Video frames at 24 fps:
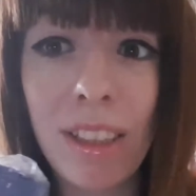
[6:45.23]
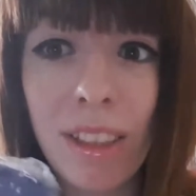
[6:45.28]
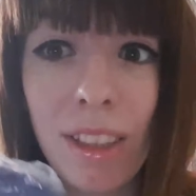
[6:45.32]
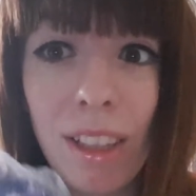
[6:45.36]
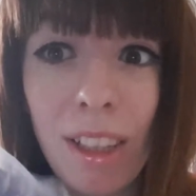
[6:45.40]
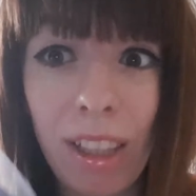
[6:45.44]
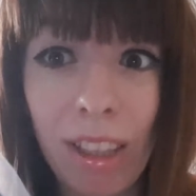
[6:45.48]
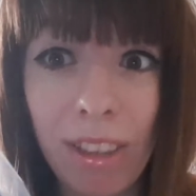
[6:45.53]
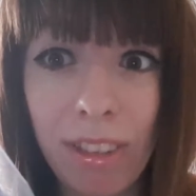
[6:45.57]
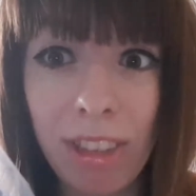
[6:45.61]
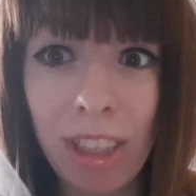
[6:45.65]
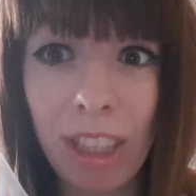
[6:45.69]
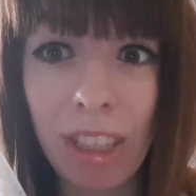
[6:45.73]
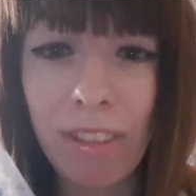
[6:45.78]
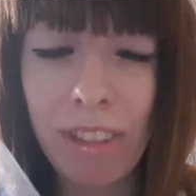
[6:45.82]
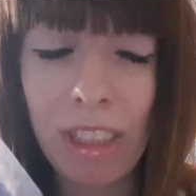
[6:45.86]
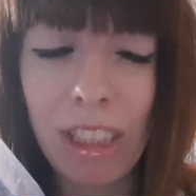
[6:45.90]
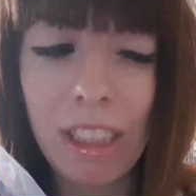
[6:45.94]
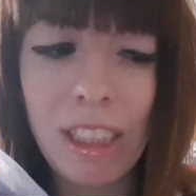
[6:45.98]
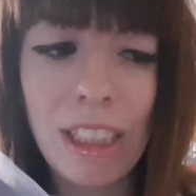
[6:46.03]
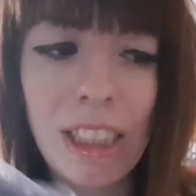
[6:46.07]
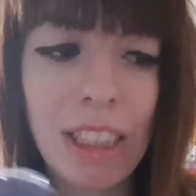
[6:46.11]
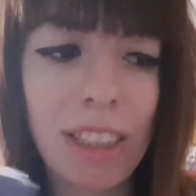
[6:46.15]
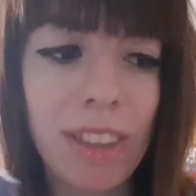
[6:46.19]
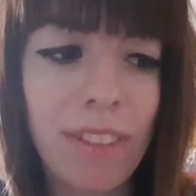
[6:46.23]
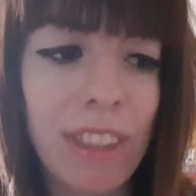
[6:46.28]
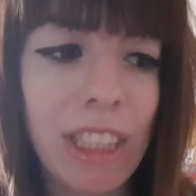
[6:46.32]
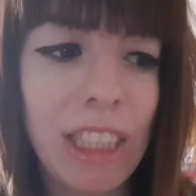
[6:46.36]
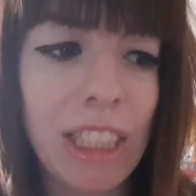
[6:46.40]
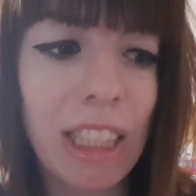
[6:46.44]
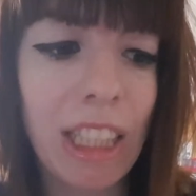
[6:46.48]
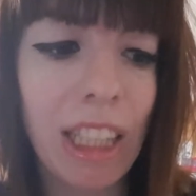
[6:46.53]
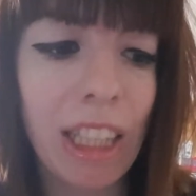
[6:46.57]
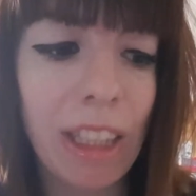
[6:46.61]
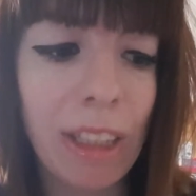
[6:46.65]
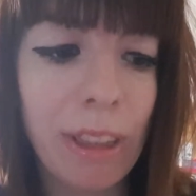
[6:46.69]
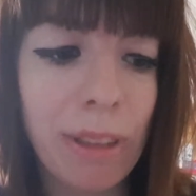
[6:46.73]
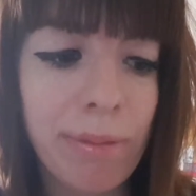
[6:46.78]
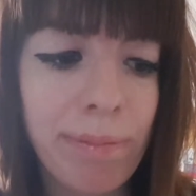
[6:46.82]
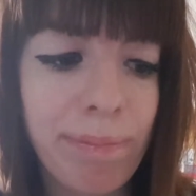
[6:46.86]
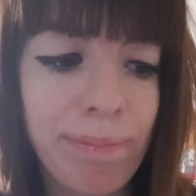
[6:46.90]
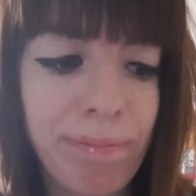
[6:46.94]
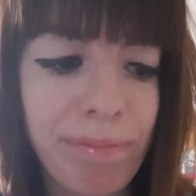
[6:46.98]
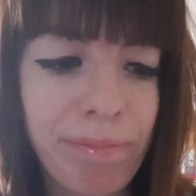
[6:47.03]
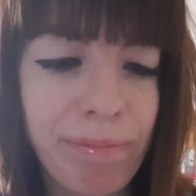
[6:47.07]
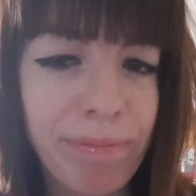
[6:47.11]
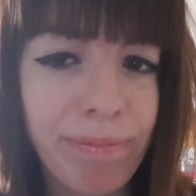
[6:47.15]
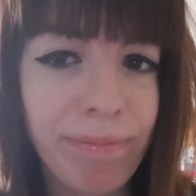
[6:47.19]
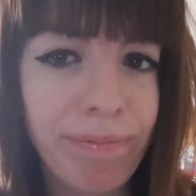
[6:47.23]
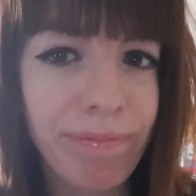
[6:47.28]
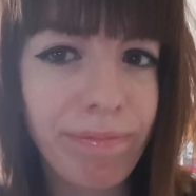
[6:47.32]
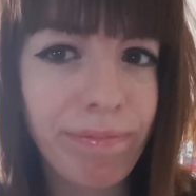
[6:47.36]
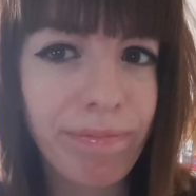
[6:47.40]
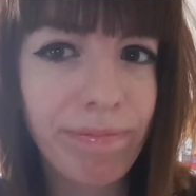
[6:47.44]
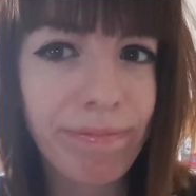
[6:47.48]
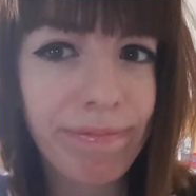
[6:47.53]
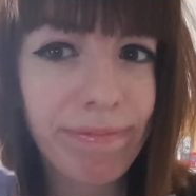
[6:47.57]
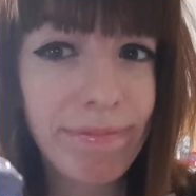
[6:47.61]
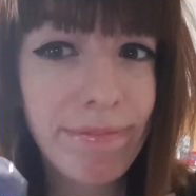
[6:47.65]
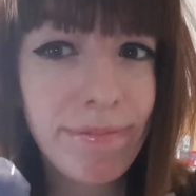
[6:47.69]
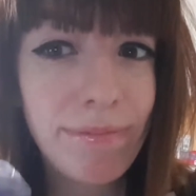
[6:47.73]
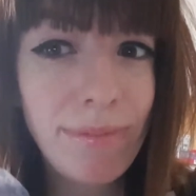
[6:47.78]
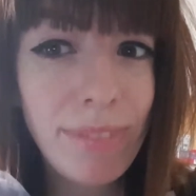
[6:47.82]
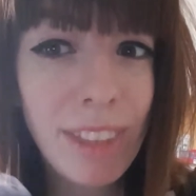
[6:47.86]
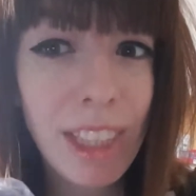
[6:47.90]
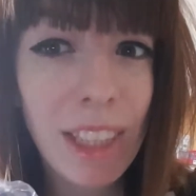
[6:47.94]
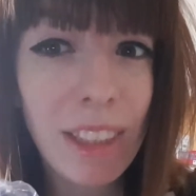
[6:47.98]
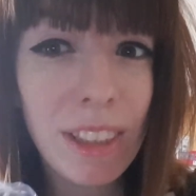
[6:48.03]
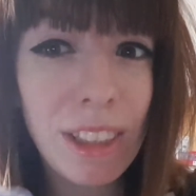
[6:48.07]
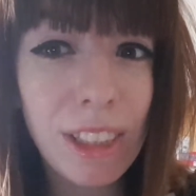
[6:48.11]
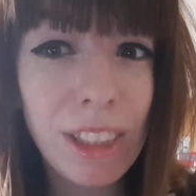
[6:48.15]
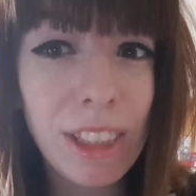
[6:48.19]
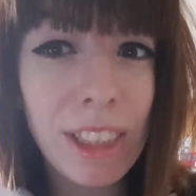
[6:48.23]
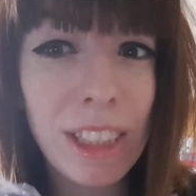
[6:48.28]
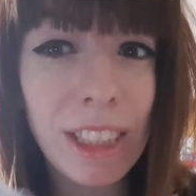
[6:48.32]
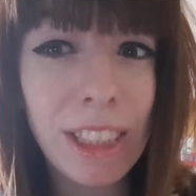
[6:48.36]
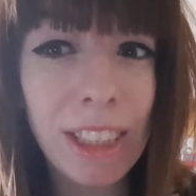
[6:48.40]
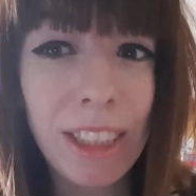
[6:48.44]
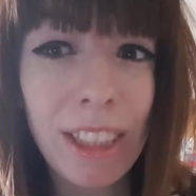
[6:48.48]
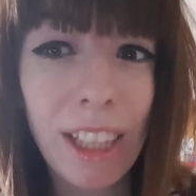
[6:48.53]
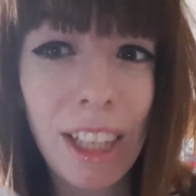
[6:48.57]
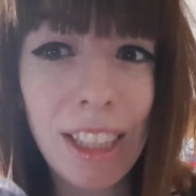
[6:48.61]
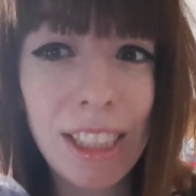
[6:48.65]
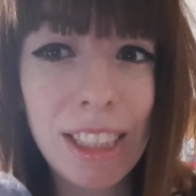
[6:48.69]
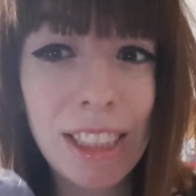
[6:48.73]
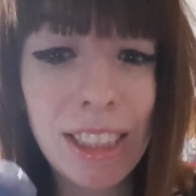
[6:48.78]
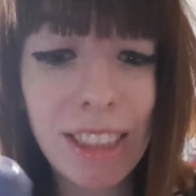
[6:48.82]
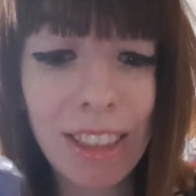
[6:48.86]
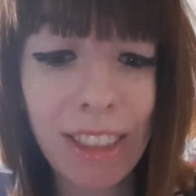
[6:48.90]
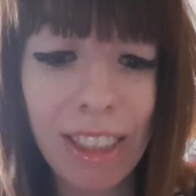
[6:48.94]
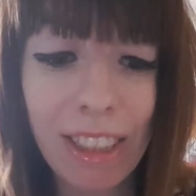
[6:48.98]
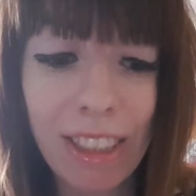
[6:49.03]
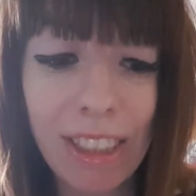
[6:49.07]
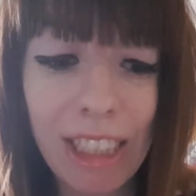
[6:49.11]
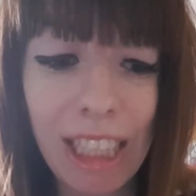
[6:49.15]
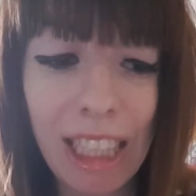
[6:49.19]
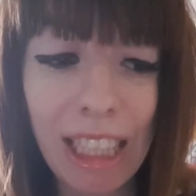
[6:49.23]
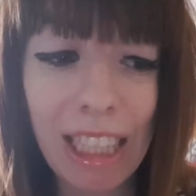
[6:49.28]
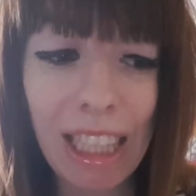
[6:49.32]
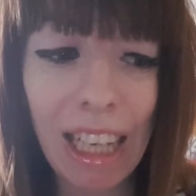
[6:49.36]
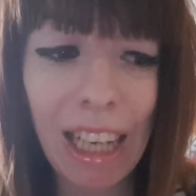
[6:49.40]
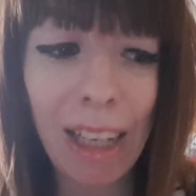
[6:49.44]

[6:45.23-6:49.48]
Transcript: after I've done this video, so you guys can go check it